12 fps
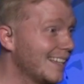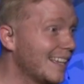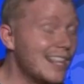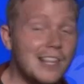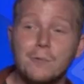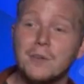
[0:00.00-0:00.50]

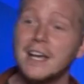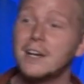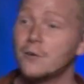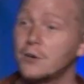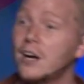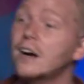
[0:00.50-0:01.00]
And then when they
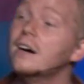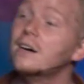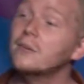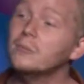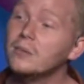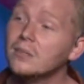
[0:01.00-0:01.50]
don't
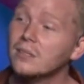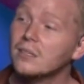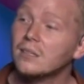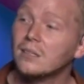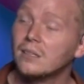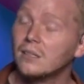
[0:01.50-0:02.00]
come,
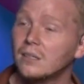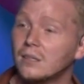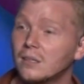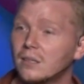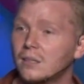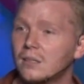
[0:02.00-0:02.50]

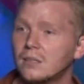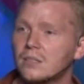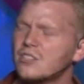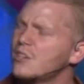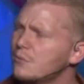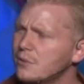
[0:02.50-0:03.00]

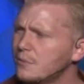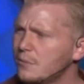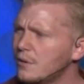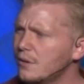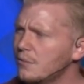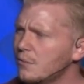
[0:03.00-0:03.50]
suddenly
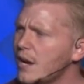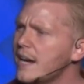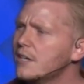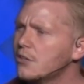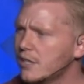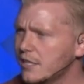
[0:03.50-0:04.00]
we're
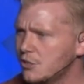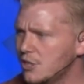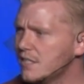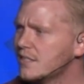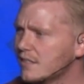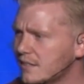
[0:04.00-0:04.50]
angry at
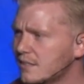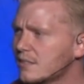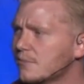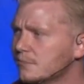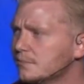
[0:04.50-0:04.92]
Jesus.